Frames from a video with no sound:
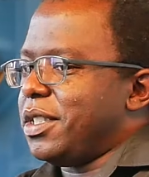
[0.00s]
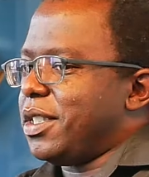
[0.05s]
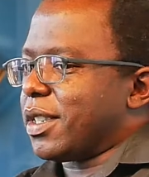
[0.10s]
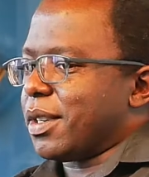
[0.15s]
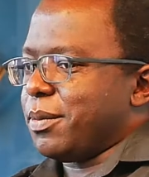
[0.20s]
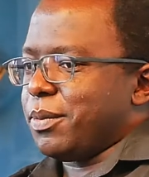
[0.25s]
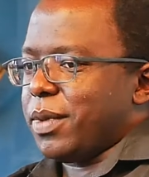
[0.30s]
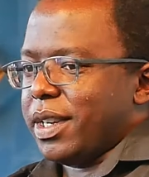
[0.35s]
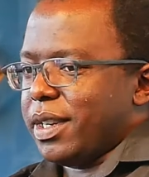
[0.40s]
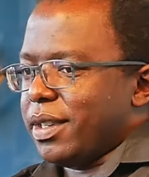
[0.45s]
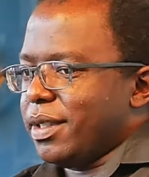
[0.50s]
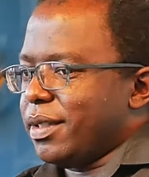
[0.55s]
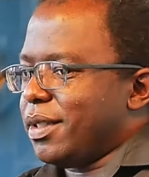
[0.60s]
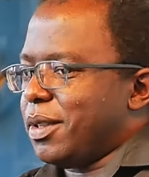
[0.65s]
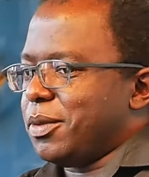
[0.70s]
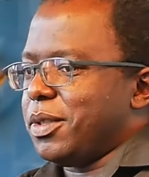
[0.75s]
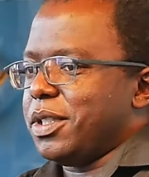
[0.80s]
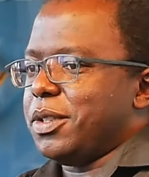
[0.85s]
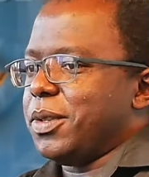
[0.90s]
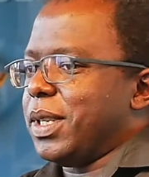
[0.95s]
Jeremiah?
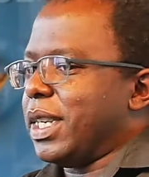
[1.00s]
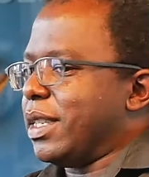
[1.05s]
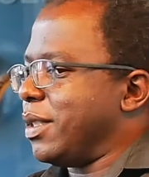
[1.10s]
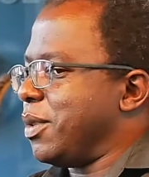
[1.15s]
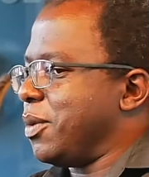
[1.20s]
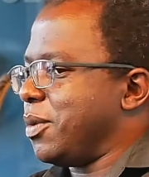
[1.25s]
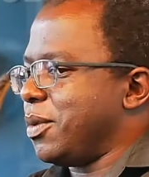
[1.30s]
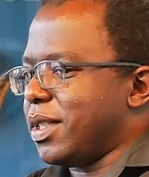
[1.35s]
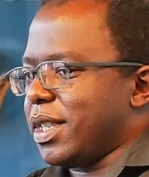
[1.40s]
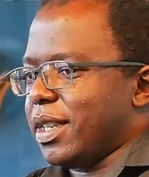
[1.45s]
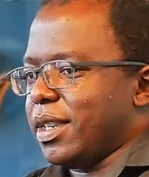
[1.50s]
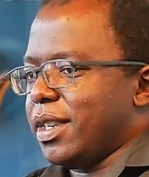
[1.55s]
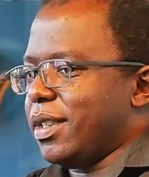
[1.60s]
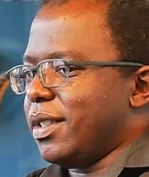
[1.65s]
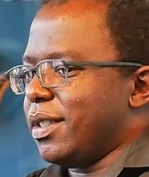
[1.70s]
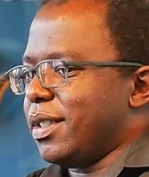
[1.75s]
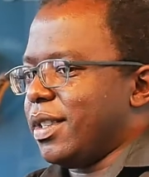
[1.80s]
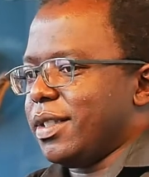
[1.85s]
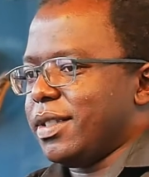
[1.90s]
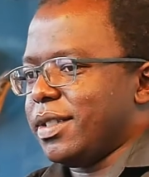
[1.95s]
How did you get into tech?
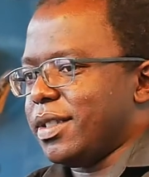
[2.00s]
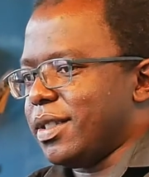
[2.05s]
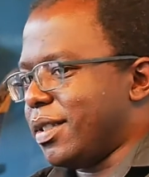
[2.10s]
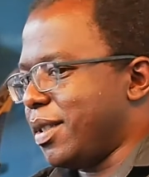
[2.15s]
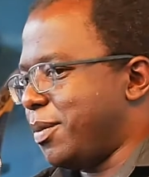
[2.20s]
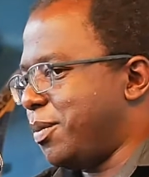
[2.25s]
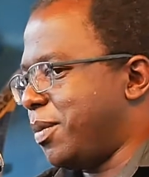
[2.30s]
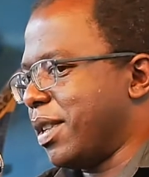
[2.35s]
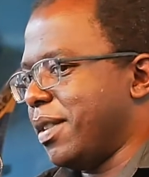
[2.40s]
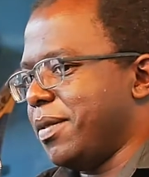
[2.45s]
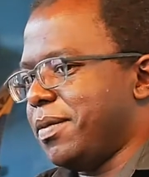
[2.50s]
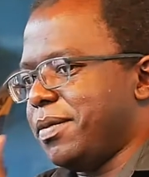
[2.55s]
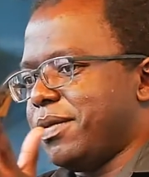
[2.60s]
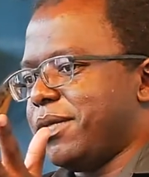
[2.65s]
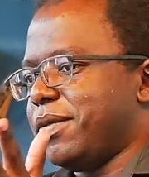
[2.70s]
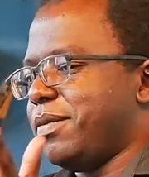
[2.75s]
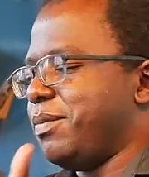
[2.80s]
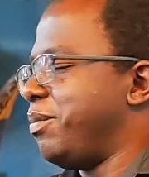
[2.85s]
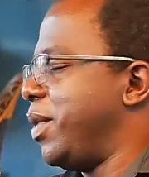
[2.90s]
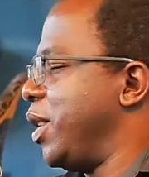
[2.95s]
Like just a
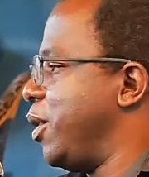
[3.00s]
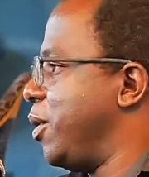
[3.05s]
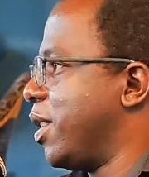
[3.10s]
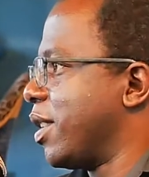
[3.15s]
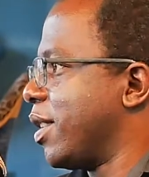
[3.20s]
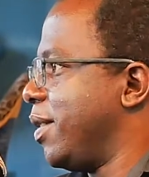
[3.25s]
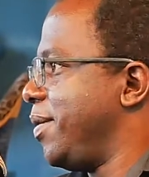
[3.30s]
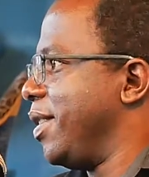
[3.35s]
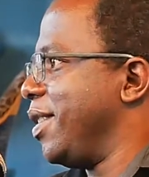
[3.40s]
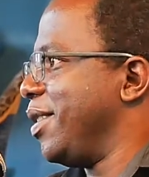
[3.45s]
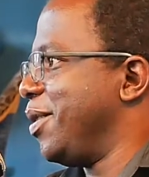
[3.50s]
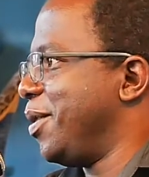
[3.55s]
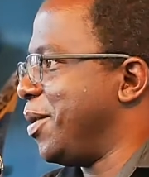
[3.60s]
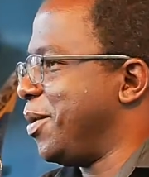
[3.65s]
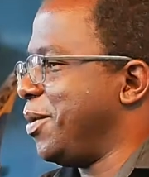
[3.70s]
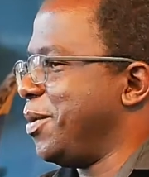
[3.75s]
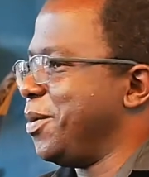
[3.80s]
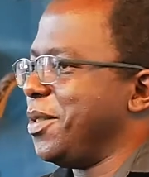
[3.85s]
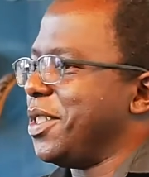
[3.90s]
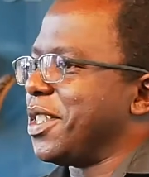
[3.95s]
brief biography of
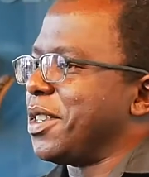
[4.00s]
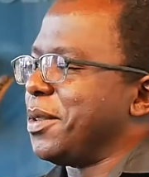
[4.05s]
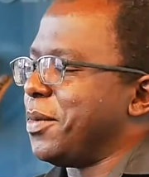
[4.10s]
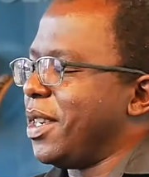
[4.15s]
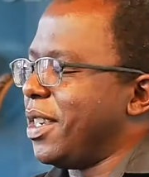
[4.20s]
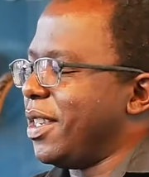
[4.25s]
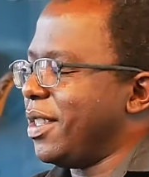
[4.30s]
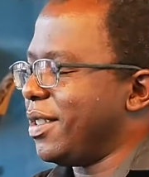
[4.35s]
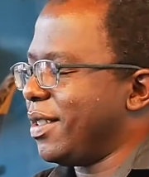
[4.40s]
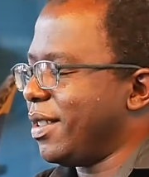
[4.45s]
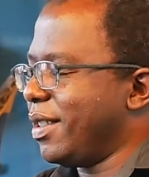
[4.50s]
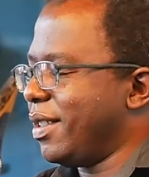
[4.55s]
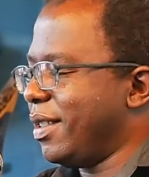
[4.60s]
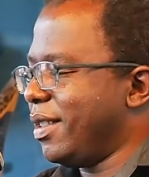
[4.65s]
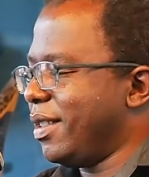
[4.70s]
who Jeremiah is.